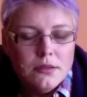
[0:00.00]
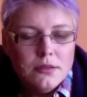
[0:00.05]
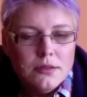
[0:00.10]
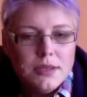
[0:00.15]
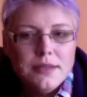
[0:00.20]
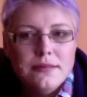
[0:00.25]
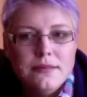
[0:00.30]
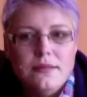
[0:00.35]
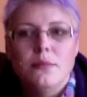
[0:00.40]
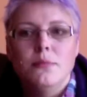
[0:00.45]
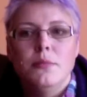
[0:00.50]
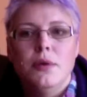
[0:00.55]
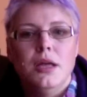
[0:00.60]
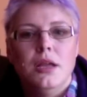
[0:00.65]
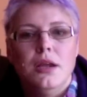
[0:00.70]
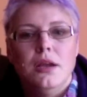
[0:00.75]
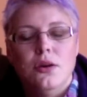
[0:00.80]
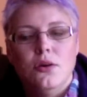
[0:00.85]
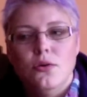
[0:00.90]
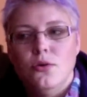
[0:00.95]
That's
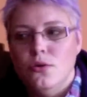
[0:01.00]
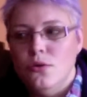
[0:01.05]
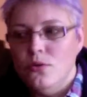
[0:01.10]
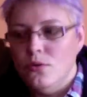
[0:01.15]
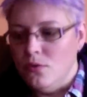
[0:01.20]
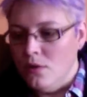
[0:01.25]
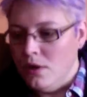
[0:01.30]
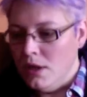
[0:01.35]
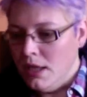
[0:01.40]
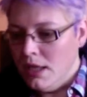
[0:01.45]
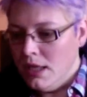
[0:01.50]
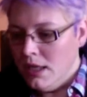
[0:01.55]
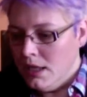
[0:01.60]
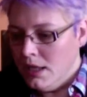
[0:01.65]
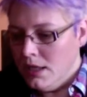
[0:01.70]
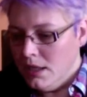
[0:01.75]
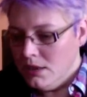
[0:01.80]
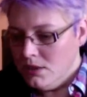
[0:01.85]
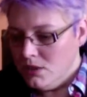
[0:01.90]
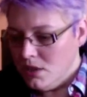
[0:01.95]
somebody who
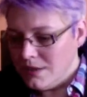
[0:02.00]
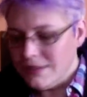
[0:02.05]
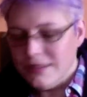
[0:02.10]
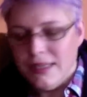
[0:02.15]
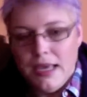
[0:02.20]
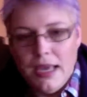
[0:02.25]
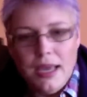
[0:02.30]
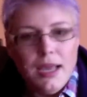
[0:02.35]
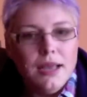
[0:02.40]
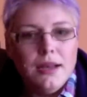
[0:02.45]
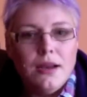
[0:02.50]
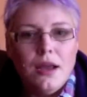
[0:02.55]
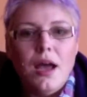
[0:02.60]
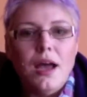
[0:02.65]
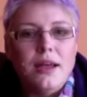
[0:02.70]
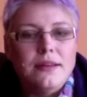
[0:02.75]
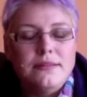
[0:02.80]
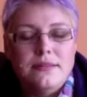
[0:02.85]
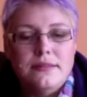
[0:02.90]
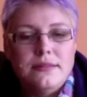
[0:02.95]
just
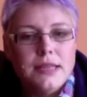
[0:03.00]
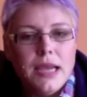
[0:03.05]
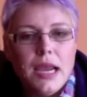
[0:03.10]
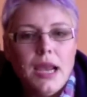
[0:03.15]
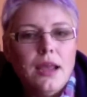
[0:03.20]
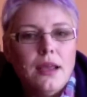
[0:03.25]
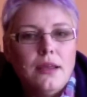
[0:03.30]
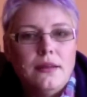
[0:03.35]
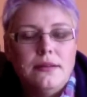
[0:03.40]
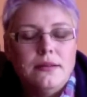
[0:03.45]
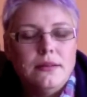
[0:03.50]
cannot stand